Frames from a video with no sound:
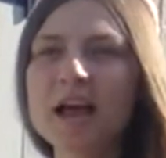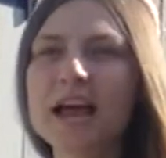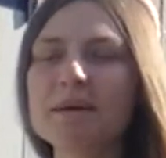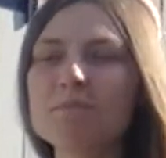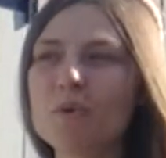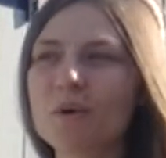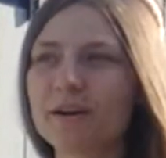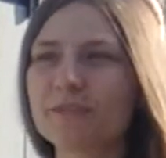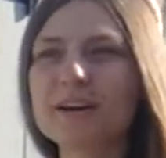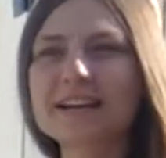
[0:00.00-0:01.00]
a more
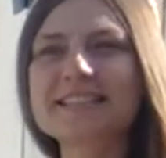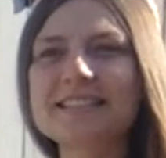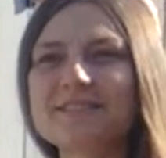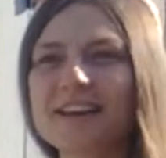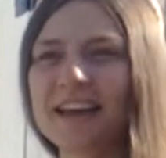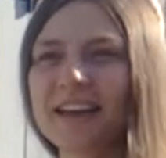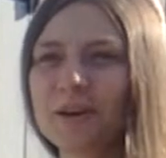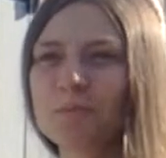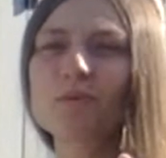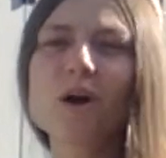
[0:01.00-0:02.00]
effective
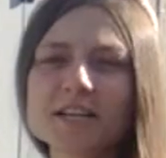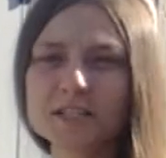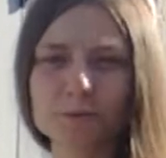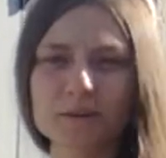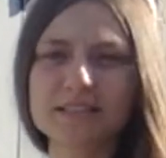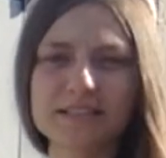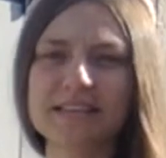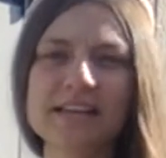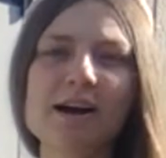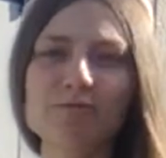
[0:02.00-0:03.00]
and prosperous
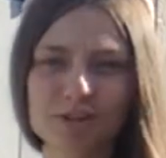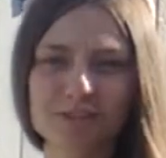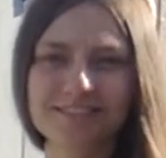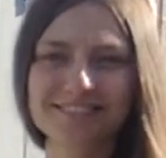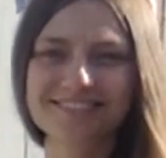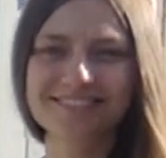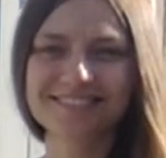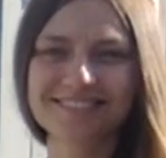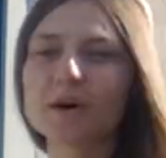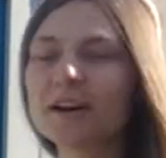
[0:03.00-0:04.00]
encounter.
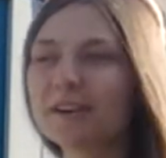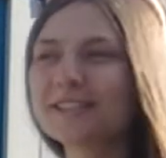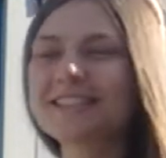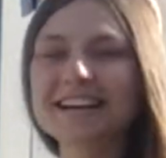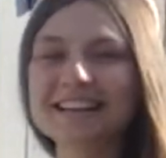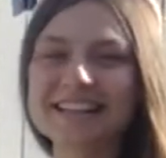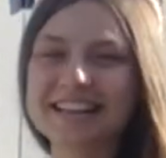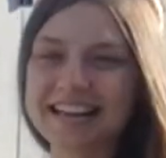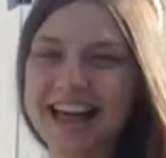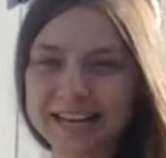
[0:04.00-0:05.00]
Understanding the
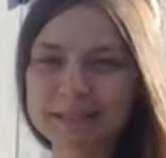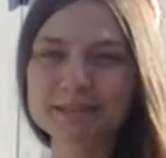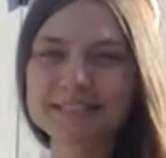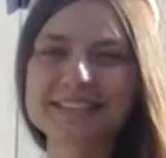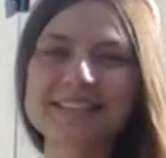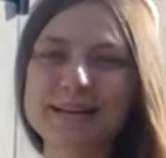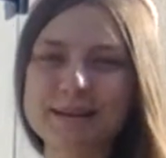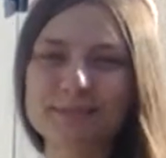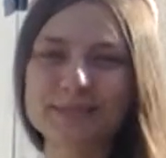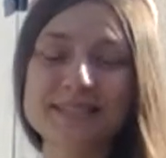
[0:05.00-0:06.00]
explicits and
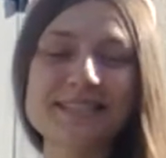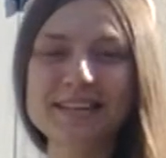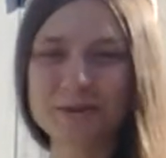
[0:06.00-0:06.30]
implicits can